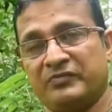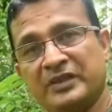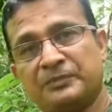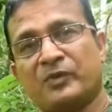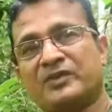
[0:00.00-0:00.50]

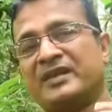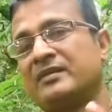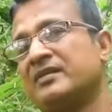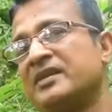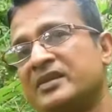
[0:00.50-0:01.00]
We
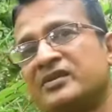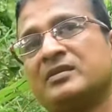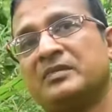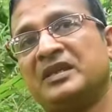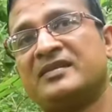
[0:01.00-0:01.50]
protect nature
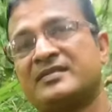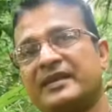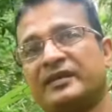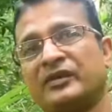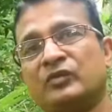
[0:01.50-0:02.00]
means
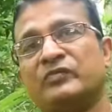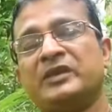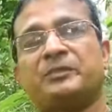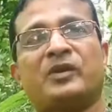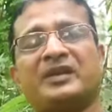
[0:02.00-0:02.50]
like,
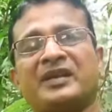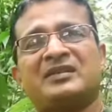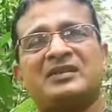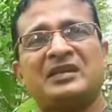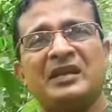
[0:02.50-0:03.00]
we
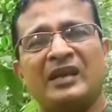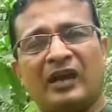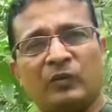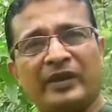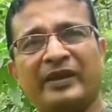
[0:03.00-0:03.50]
protect
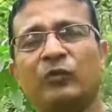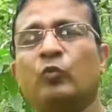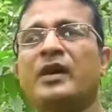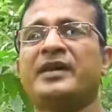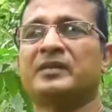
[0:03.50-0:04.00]
our
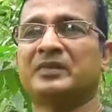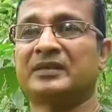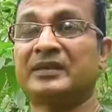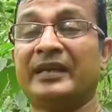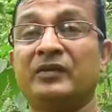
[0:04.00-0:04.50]

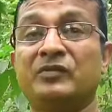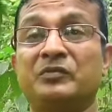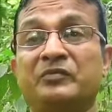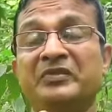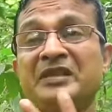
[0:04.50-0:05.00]
environment, and
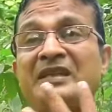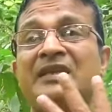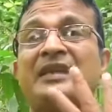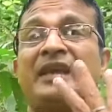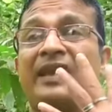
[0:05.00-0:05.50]

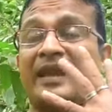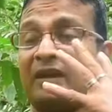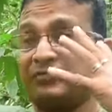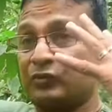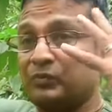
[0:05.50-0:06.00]
we
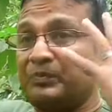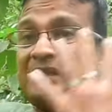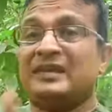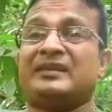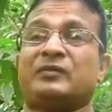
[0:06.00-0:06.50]
have to
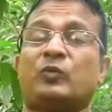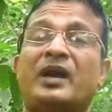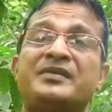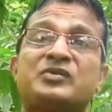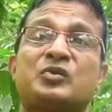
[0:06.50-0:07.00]
be the
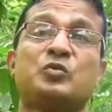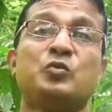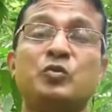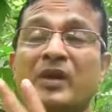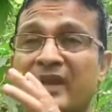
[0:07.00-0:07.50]
ones
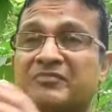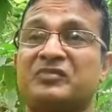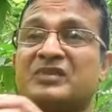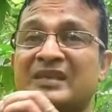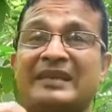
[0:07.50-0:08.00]
who have
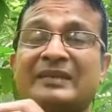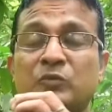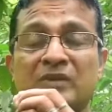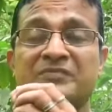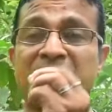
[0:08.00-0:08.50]

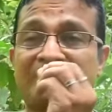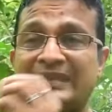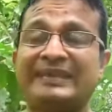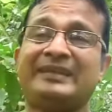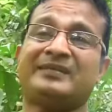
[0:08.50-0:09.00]
to
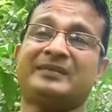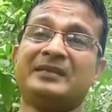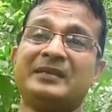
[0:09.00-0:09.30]
lead